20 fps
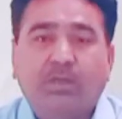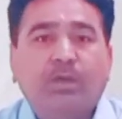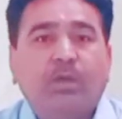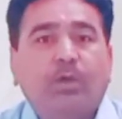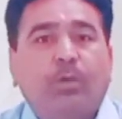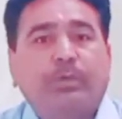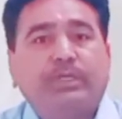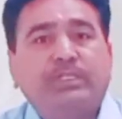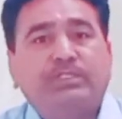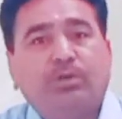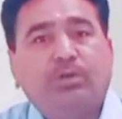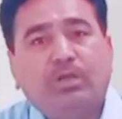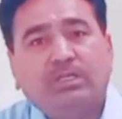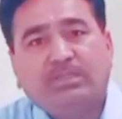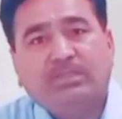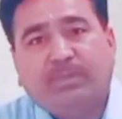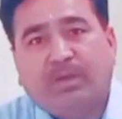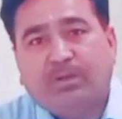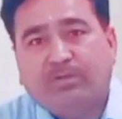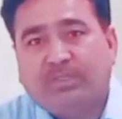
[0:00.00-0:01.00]
We
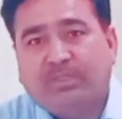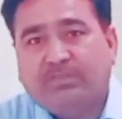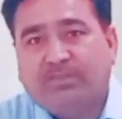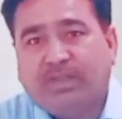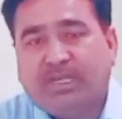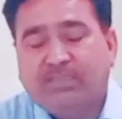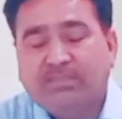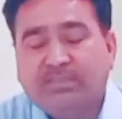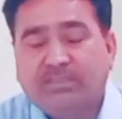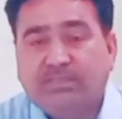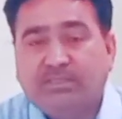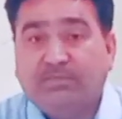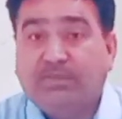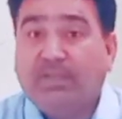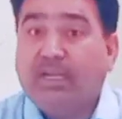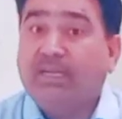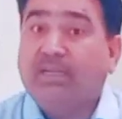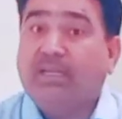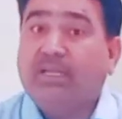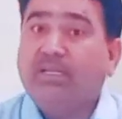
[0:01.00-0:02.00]
talked about the transitive
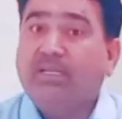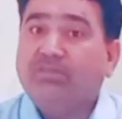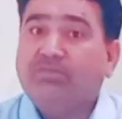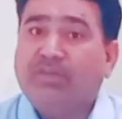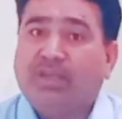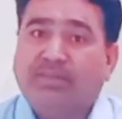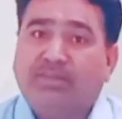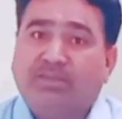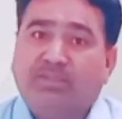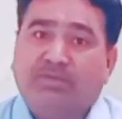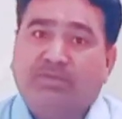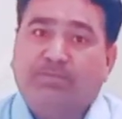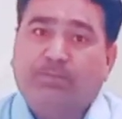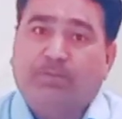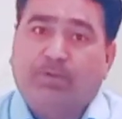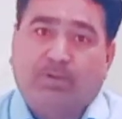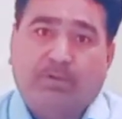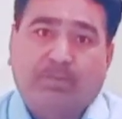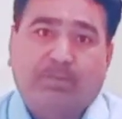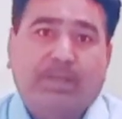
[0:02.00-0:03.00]
and intransitive
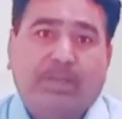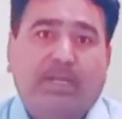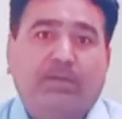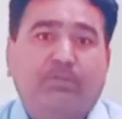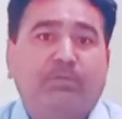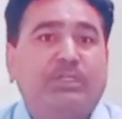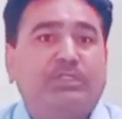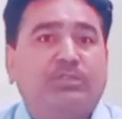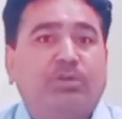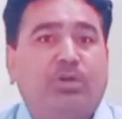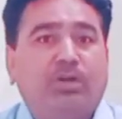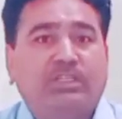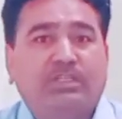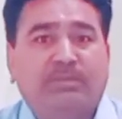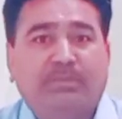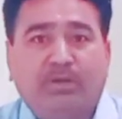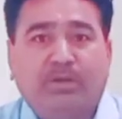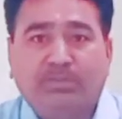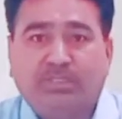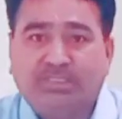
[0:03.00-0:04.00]
verb, and we talked
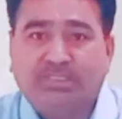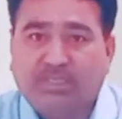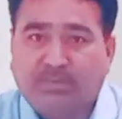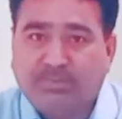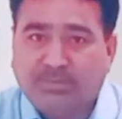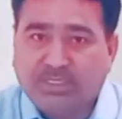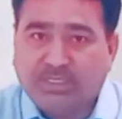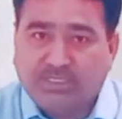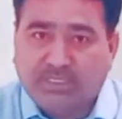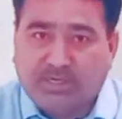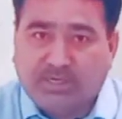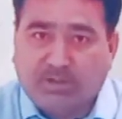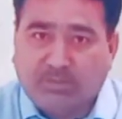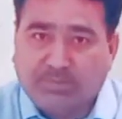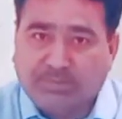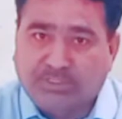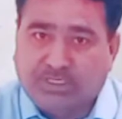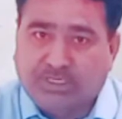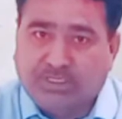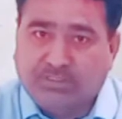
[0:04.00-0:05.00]
about the subject and
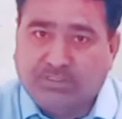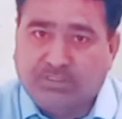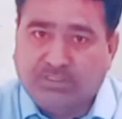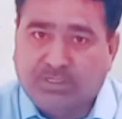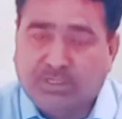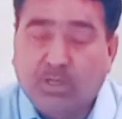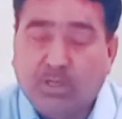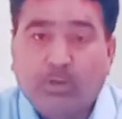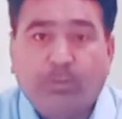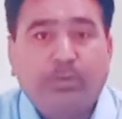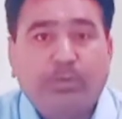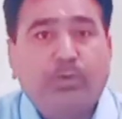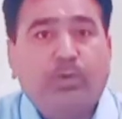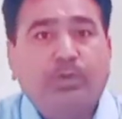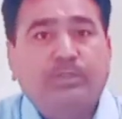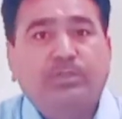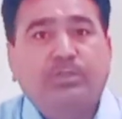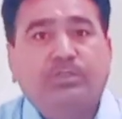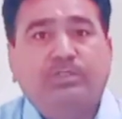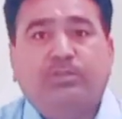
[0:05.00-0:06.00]
object. We
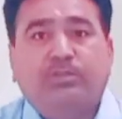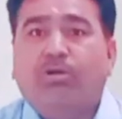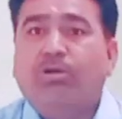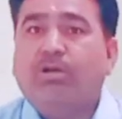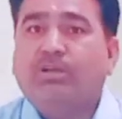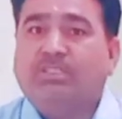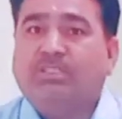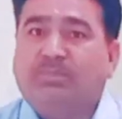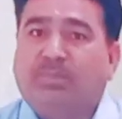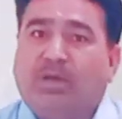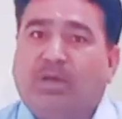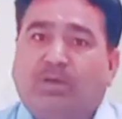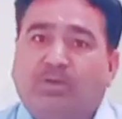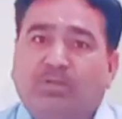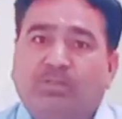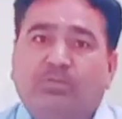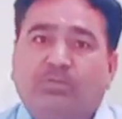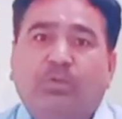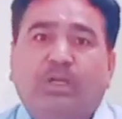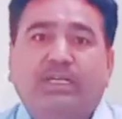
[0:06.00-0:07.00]
also talked
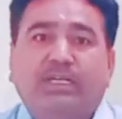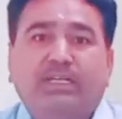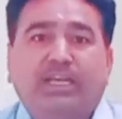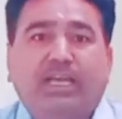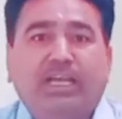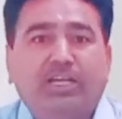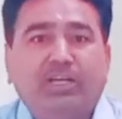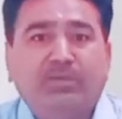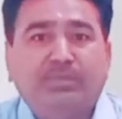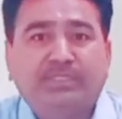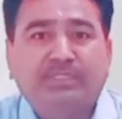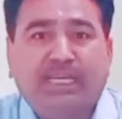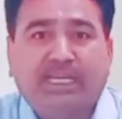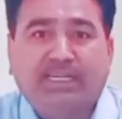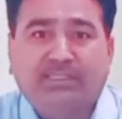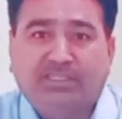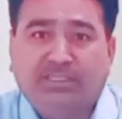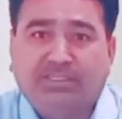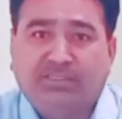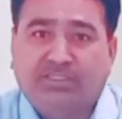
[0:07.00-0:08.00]
about what kind of
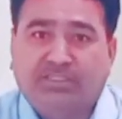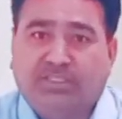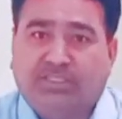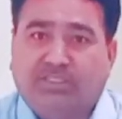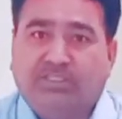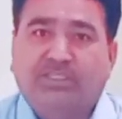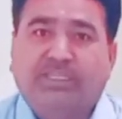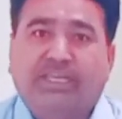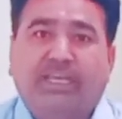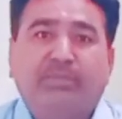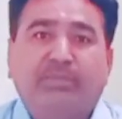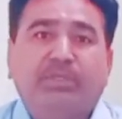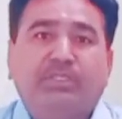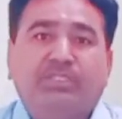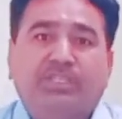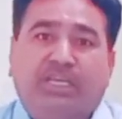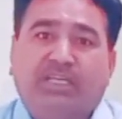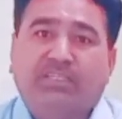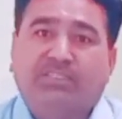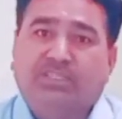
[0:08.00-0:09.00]
sentences can be
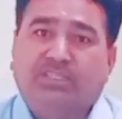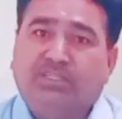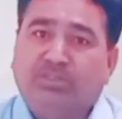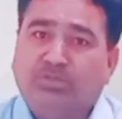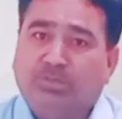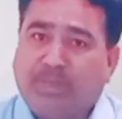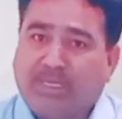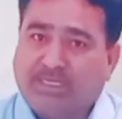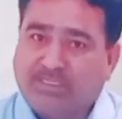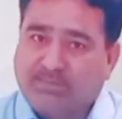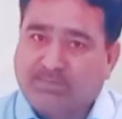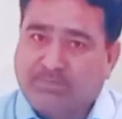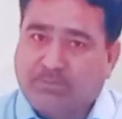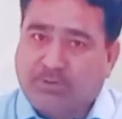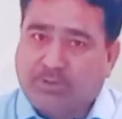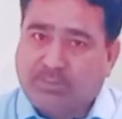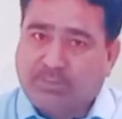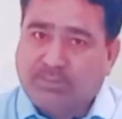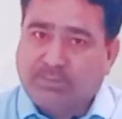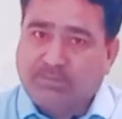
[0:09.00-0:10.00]
changed into passive
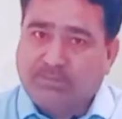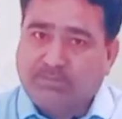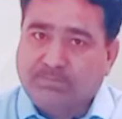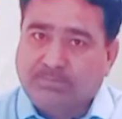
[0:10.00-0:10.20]
voice.